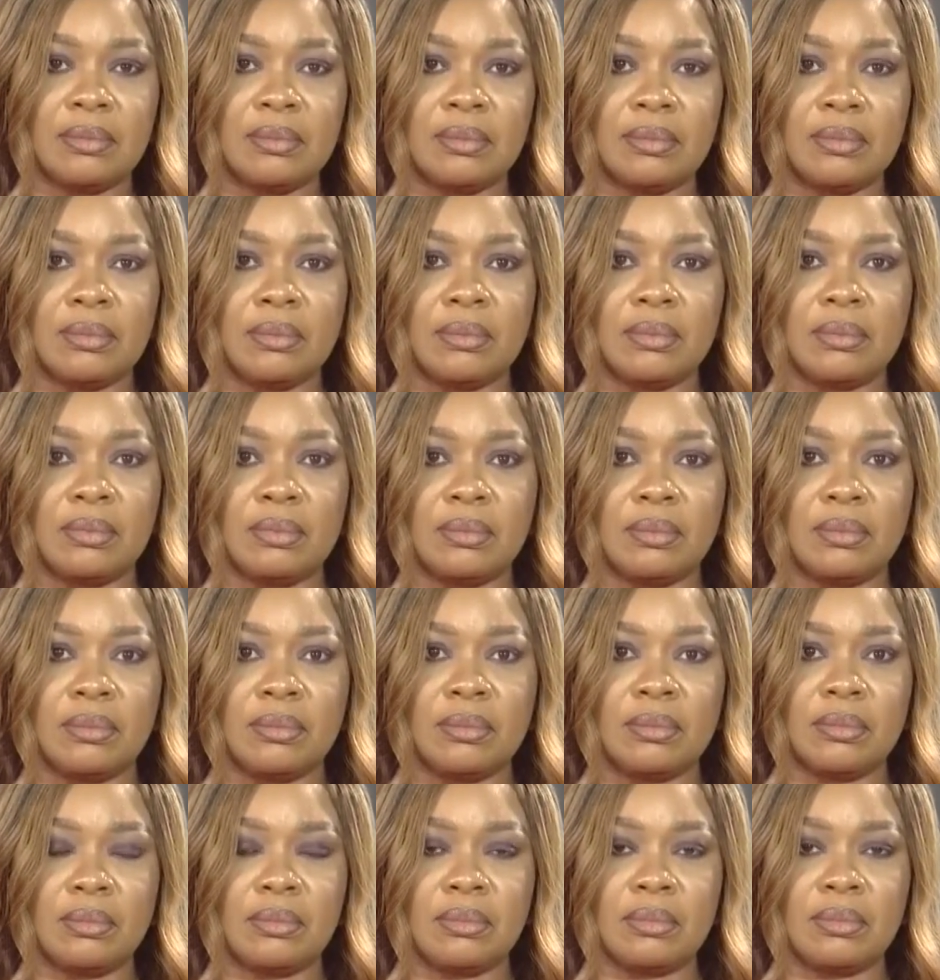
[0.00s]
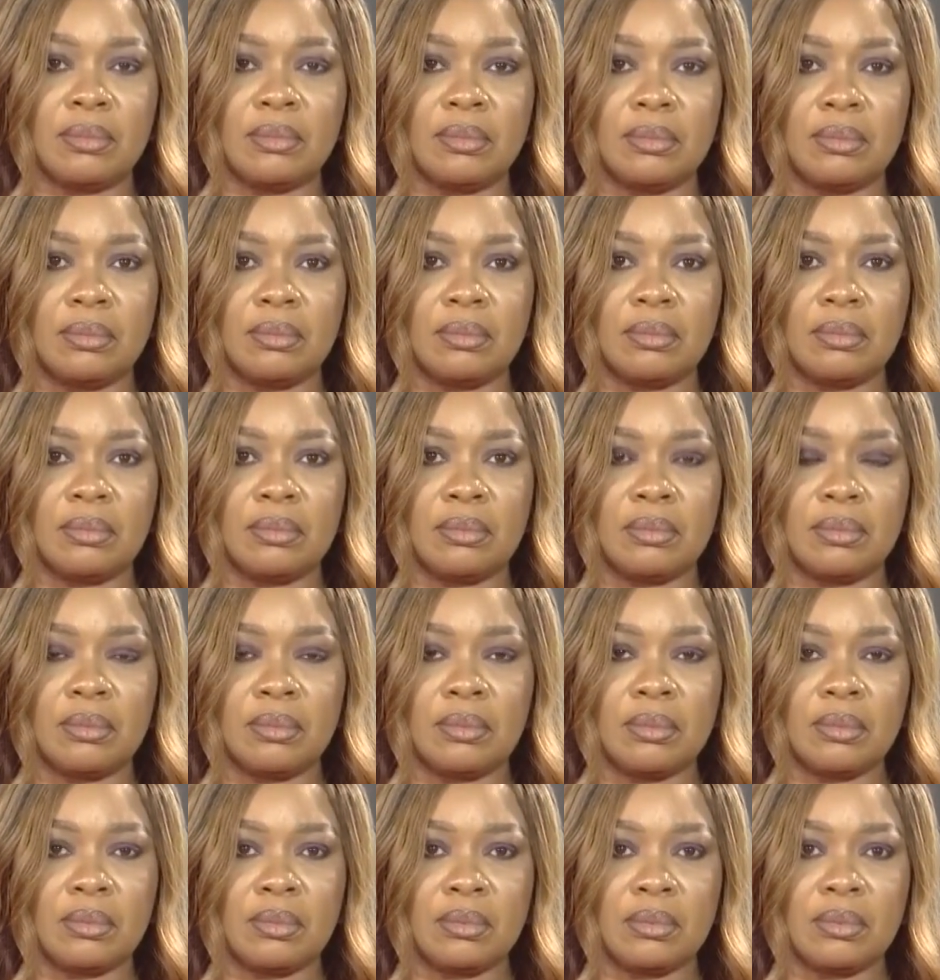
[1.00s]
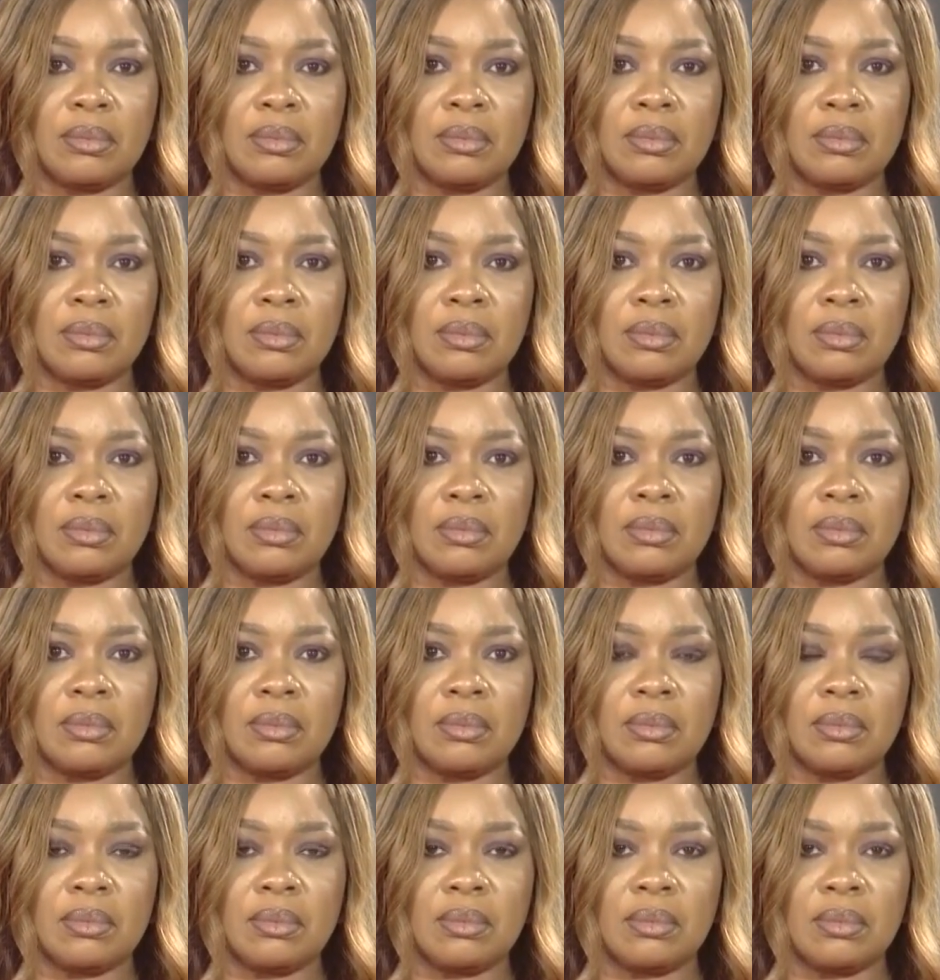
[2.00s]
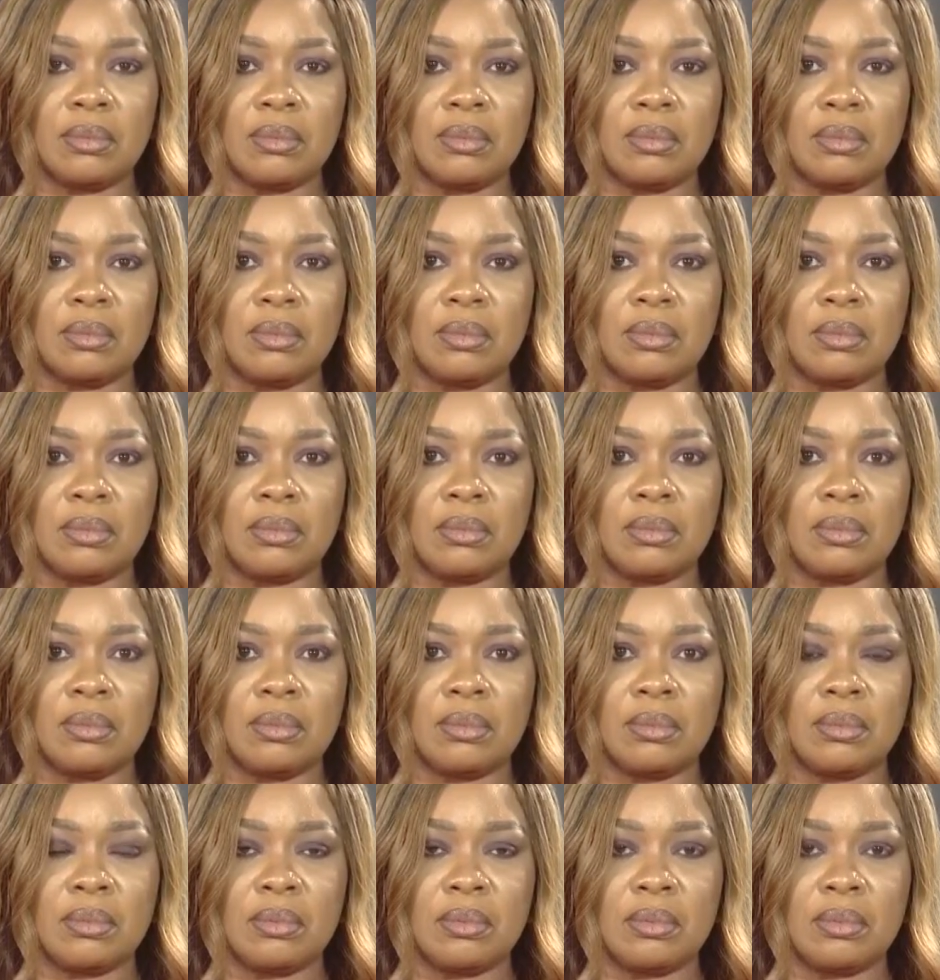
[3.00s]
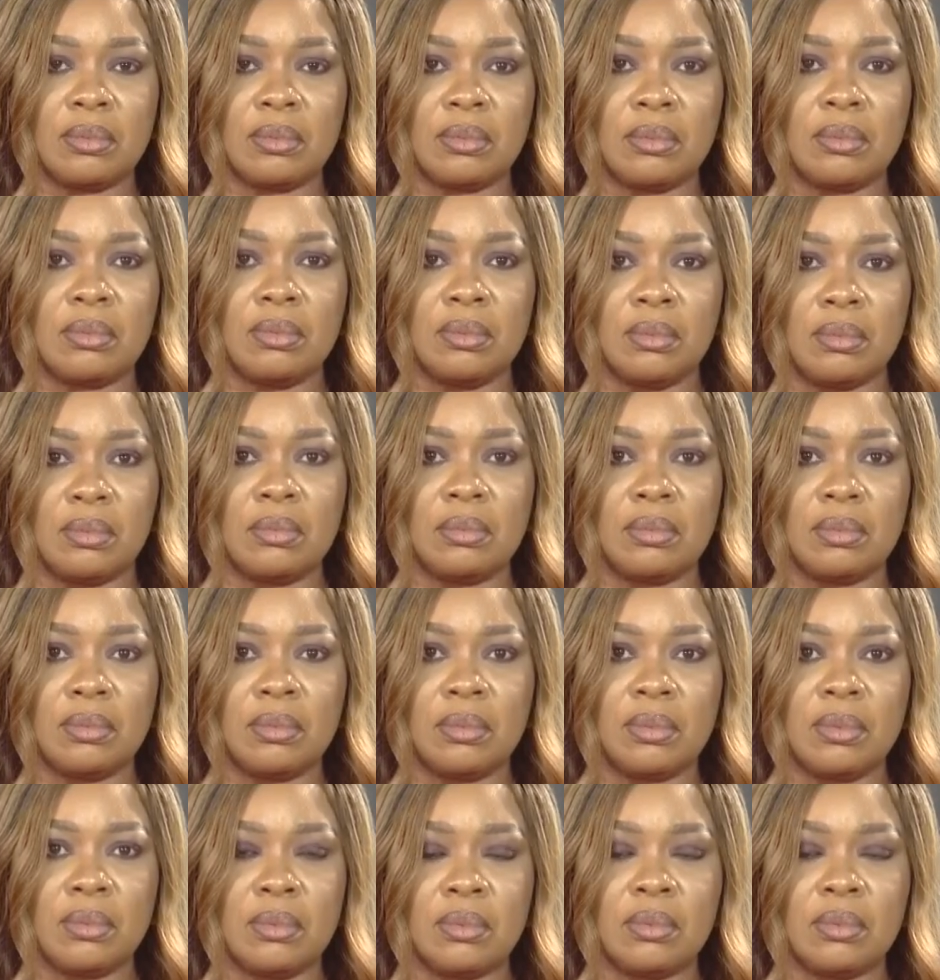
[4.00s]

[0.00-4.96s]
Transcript: (silent)